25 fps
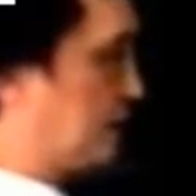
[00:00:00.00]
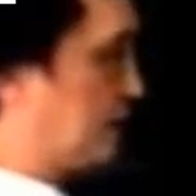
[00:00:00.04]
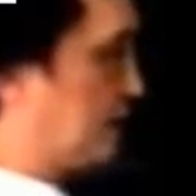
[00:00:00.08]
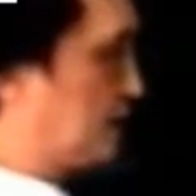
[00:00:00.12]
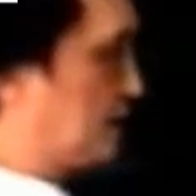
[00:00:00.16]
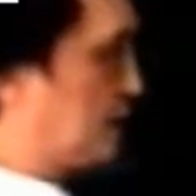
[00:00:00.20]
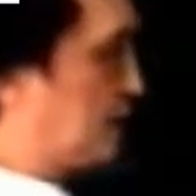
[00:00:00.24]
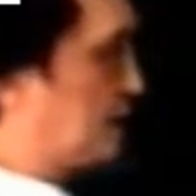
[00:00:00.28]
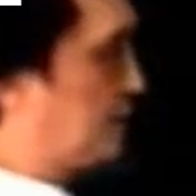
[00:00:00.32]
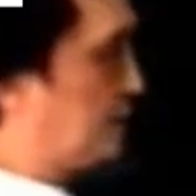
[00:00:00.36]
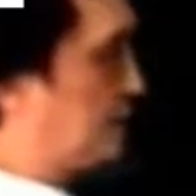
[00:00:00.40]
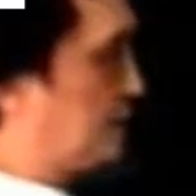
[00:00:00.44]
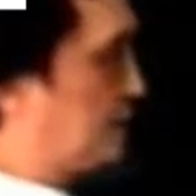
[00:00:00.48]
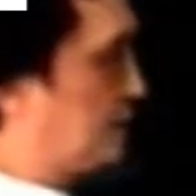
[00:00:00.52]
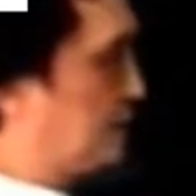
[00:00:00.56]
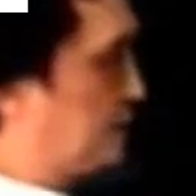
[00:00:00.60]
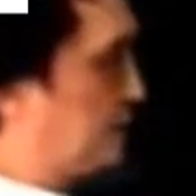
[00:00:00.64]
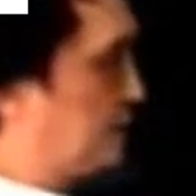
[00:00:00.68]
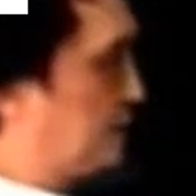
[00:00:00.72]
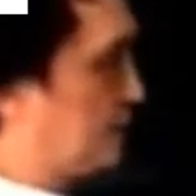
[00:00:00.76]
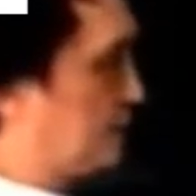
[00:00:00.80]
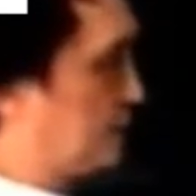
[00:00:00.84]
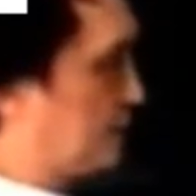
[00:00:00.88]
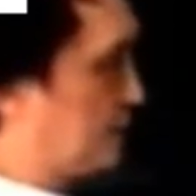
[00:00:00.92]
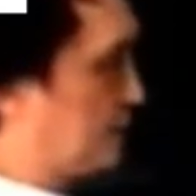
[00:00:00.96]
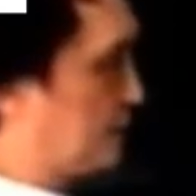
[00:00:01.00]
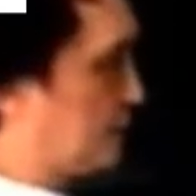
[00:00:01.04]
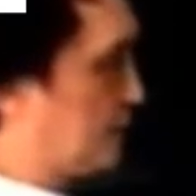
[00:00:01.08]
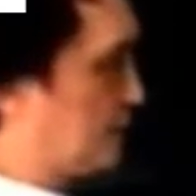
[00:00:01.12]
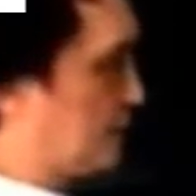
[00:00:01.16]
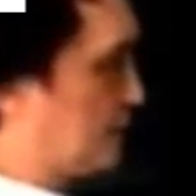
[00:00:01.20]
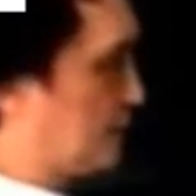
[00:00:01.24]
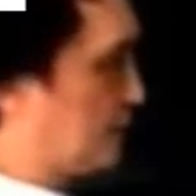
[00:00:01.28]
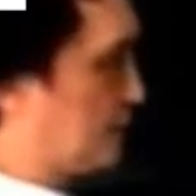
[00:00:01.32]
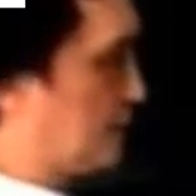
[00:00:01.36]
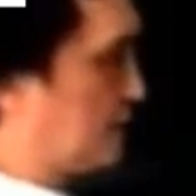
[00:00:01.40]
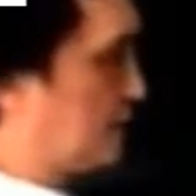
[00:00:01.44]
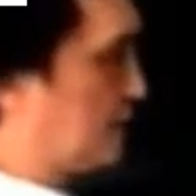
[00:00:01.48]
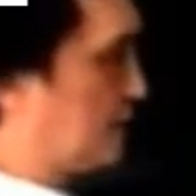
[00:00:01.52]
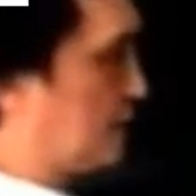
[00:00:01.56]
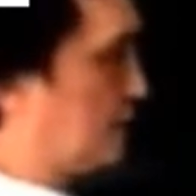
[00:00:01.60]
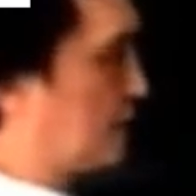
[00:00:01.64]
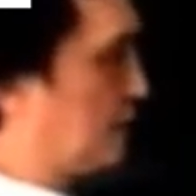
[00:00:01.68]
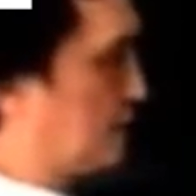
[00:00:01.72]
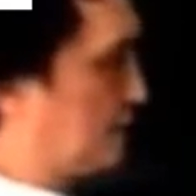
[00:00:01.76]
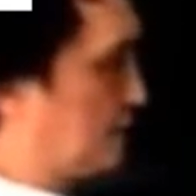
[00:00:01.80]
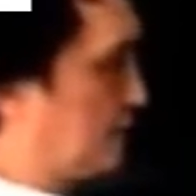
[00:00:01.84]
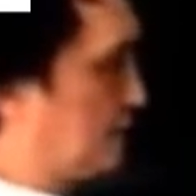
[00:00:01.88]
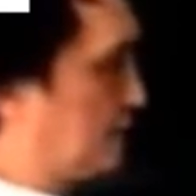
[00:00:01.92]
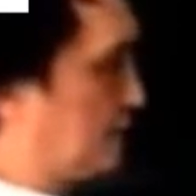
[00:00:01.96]

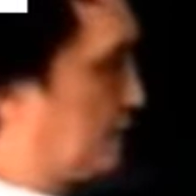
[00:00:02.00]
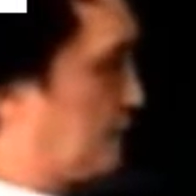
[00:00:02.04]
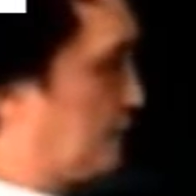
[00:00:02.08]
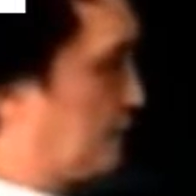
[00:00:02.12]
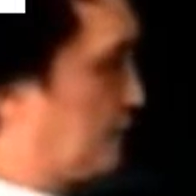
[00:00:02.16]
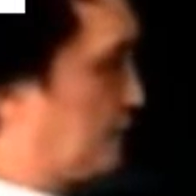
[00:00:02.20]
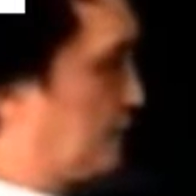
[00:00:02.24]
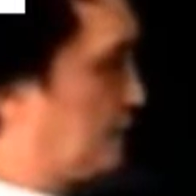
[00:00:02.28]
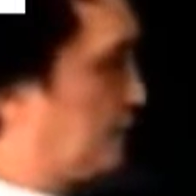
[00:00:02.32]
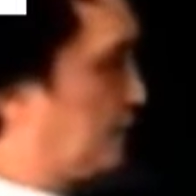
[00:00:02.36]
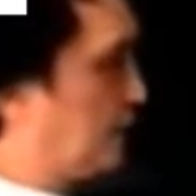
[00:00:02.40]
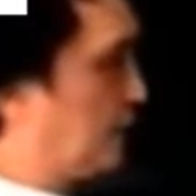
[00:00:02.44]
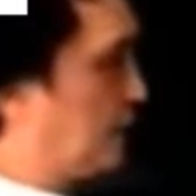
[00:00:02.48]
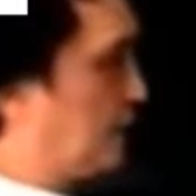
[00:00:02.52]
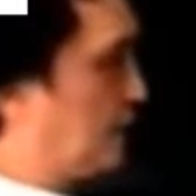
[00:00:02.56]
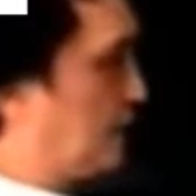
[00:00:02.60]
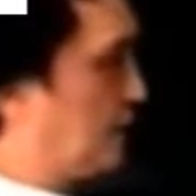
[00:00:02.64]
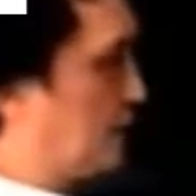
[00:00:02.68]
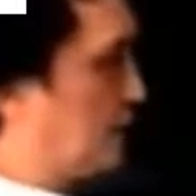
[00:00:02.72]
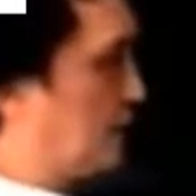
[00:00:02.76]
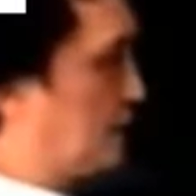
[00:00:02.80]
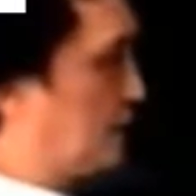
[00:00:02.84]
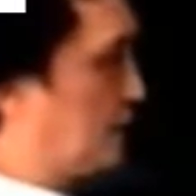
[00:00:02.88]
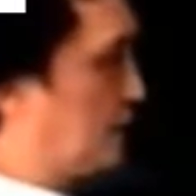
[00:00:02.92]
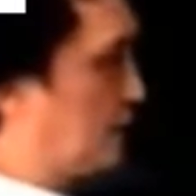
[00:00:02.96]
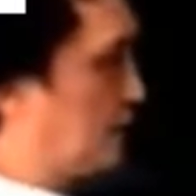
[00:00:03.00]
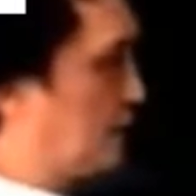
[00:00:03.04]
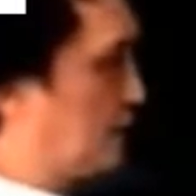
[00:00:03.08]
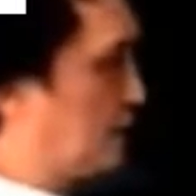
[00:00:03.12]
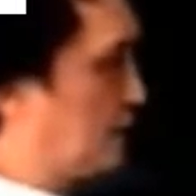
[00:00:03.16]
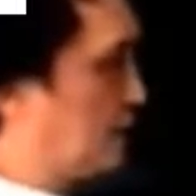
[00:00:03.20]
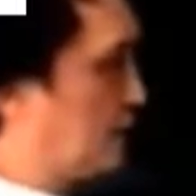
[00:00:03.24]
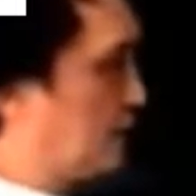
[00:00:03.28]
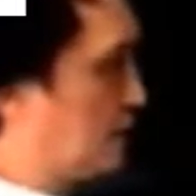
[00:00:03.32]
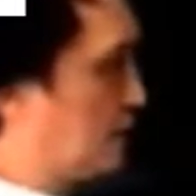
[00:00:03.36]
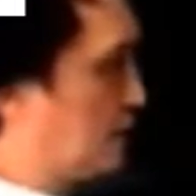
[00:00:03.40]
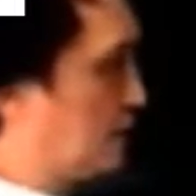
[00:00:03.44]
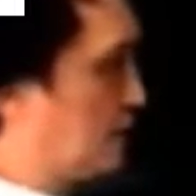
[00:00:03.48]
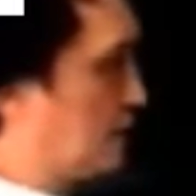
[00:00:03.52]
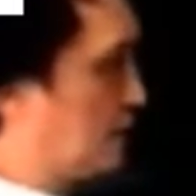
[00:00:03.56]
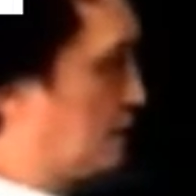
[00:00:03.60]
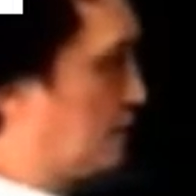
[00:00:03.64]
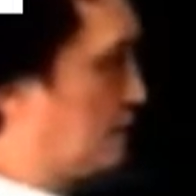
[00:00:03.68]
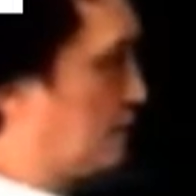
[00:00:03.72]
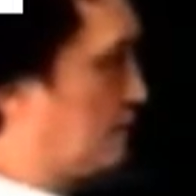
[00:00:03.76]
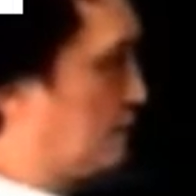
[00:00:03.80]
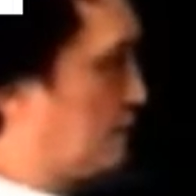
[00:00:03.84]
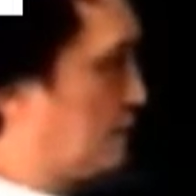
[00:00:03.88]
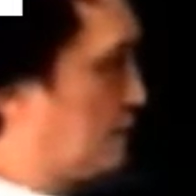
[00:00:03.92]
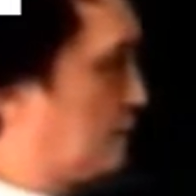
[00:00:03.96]

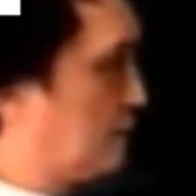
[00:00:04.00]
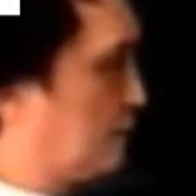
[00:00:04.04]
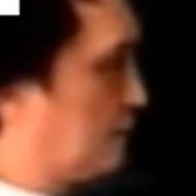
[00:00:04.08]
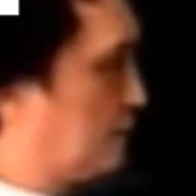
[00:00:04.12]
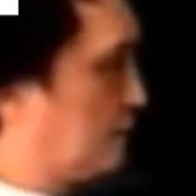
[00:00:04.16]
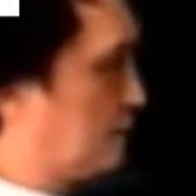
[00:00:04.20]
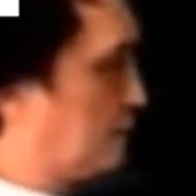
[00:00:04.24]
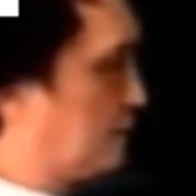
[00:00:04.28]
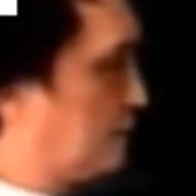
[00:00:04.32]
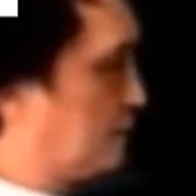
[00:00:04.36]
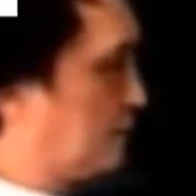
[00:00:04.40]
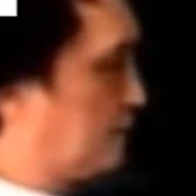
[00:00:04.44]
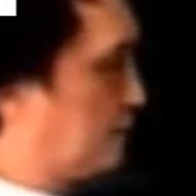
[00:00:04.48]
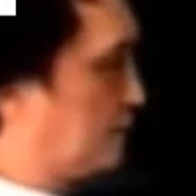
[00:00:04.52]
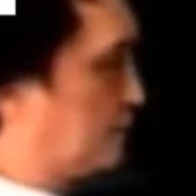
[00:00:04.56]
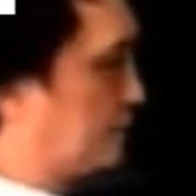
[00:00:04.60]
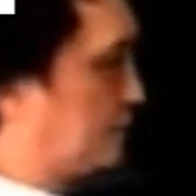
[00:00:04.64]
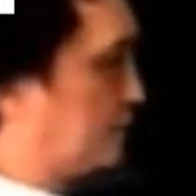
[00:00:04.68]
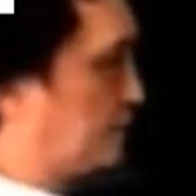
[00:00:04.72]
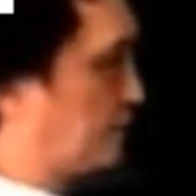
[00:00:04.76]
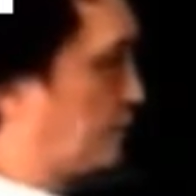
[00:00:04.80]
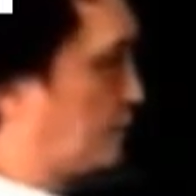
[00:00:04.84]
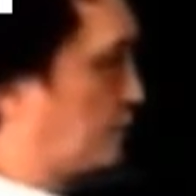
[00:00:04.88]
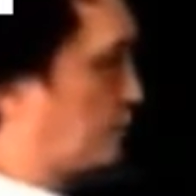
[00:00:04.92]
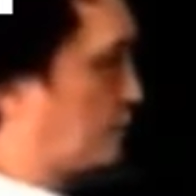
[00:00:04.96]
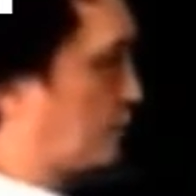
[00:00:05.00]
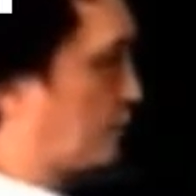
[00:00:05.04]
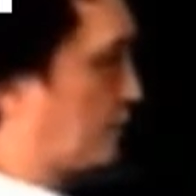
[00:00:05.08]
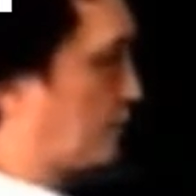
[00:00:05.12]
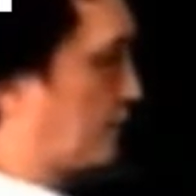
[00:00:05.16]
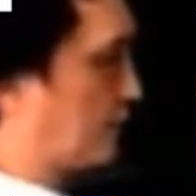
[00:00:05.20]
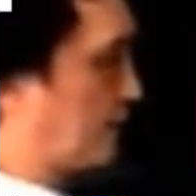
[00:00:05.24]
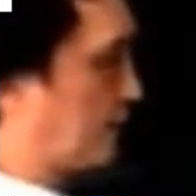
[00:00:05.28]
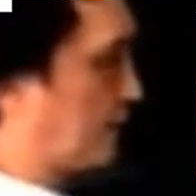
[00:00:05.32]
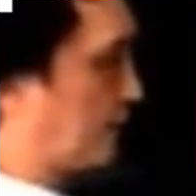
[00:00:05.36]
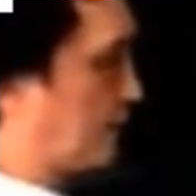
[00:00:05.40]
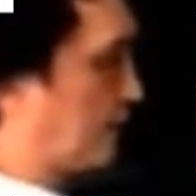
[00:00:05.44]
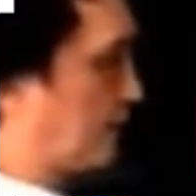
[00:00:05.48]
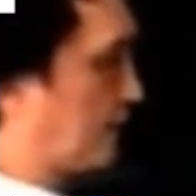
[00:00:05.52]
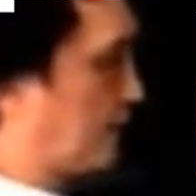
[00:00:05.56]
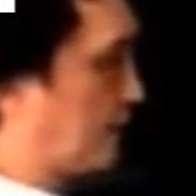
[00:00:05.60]
This person isn't speaking.